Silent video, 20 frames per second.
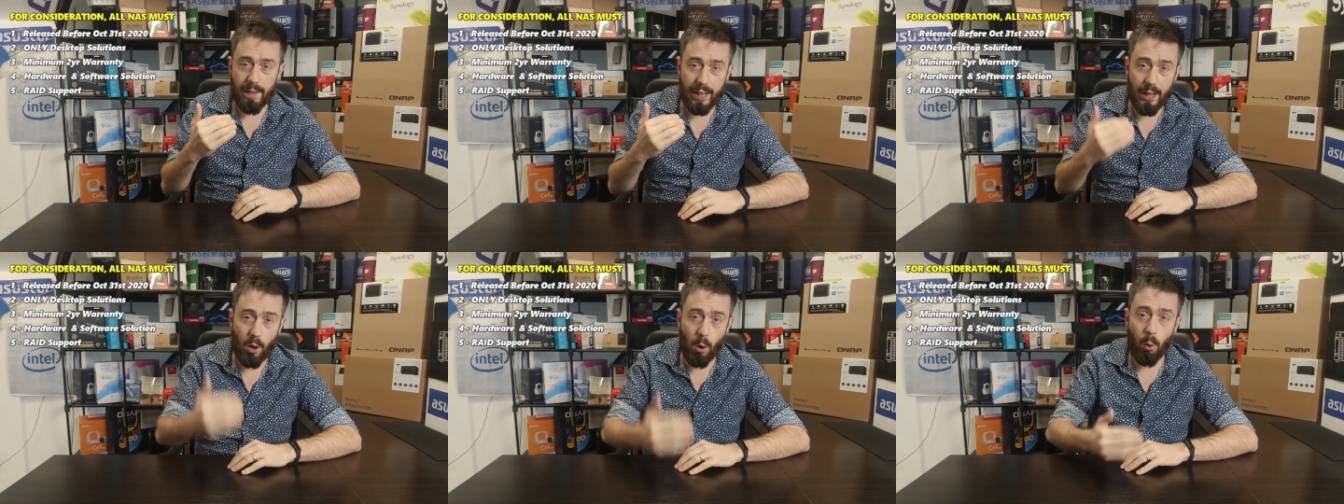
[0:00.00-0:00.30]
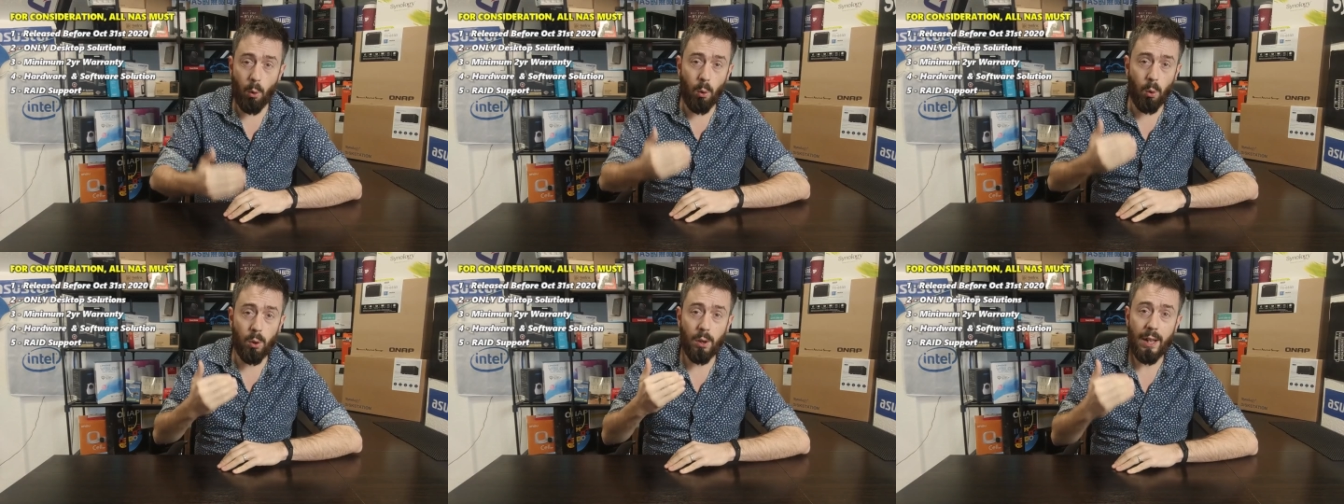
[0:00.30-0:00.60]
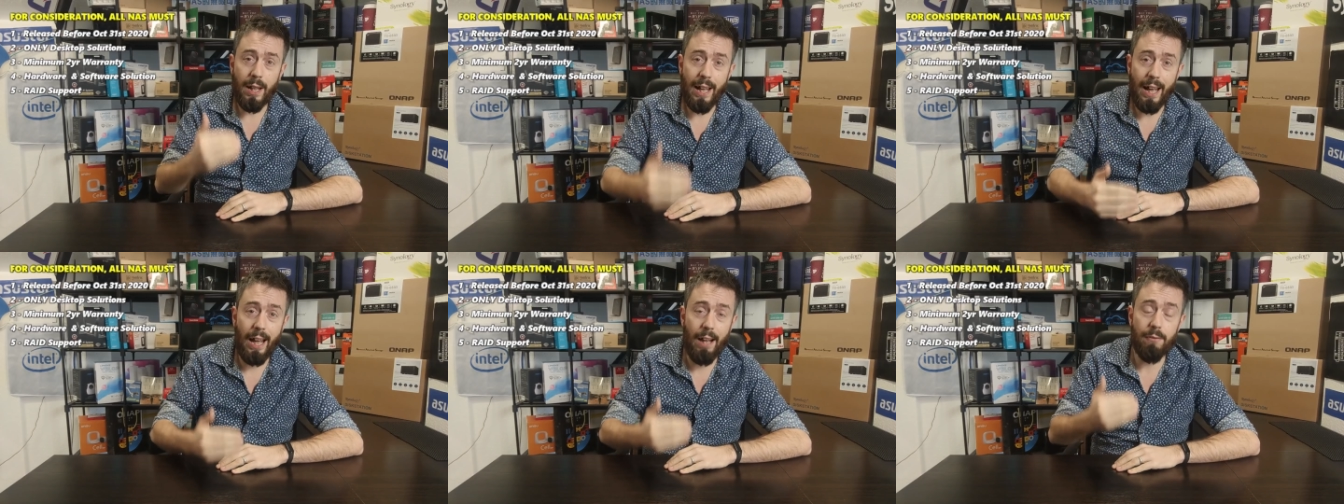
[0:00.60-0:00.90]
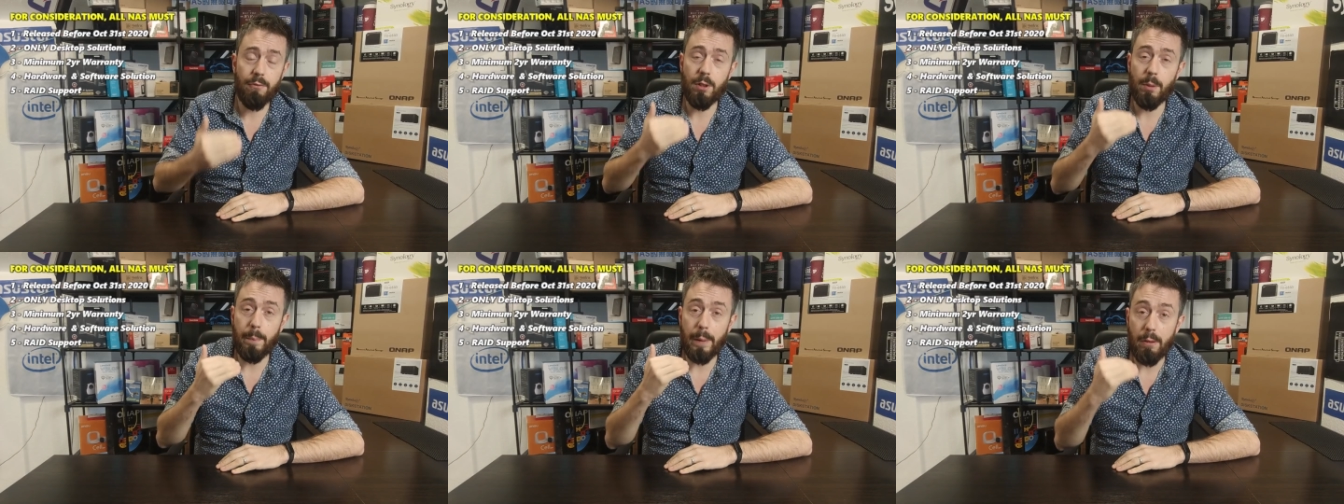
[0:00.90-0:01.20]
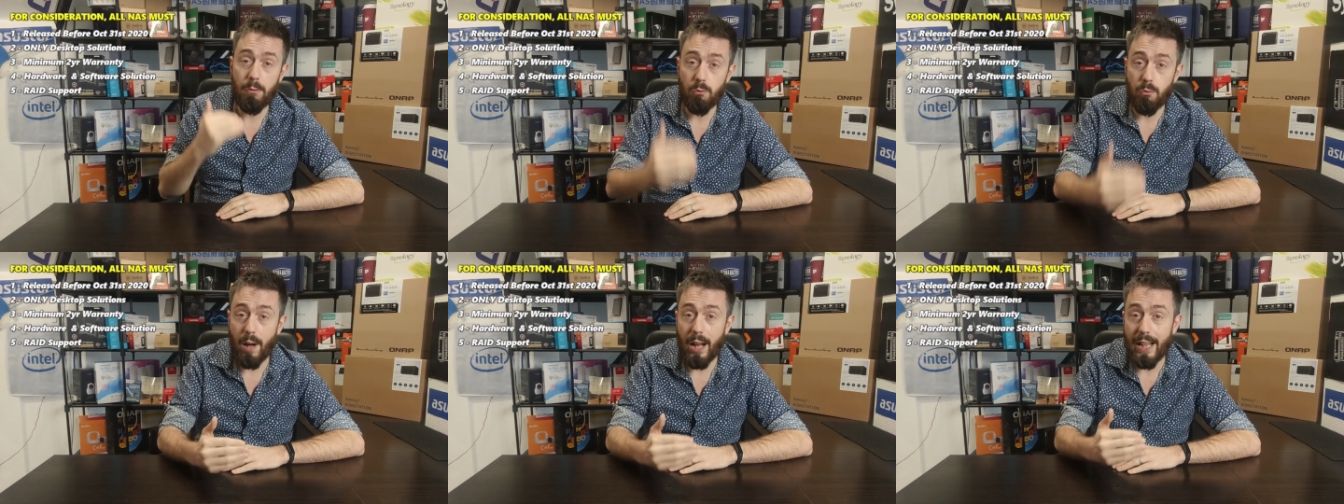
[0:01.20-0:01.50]
they all have to
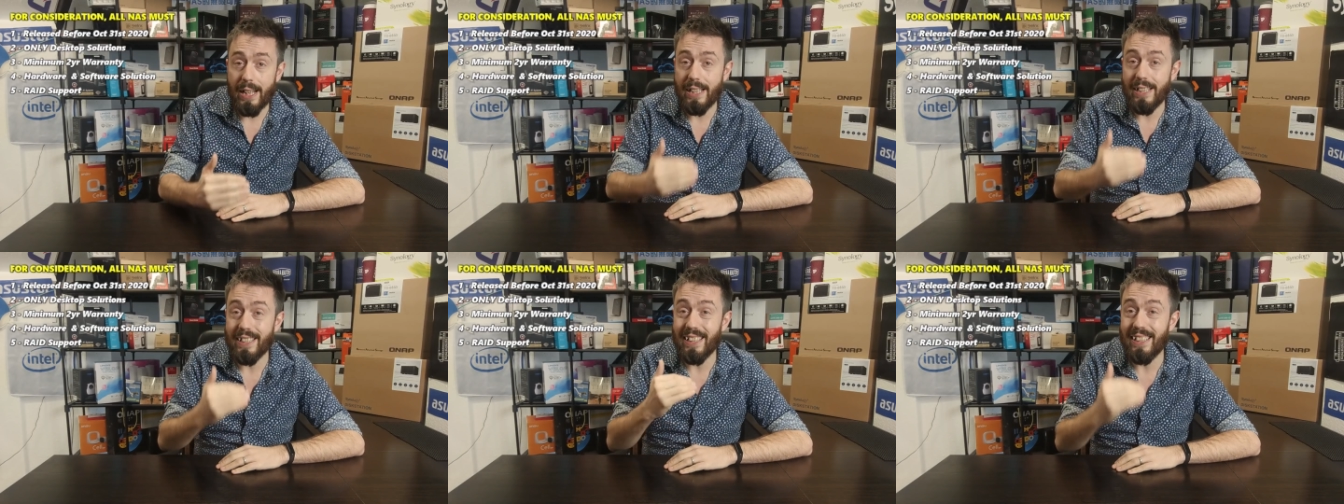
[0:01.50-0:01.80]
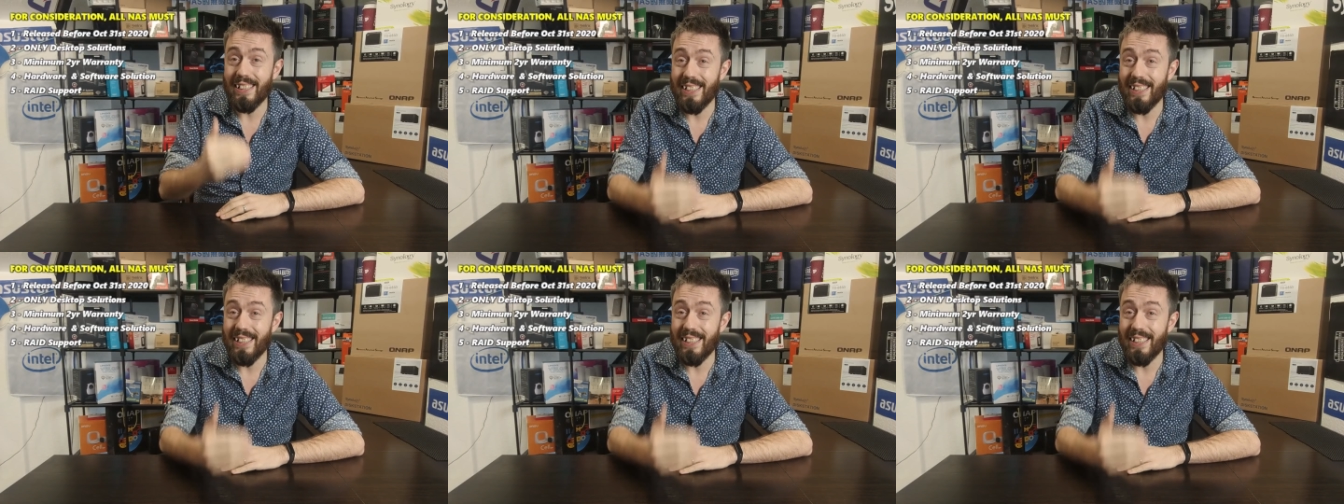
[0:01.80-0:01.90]
be RAID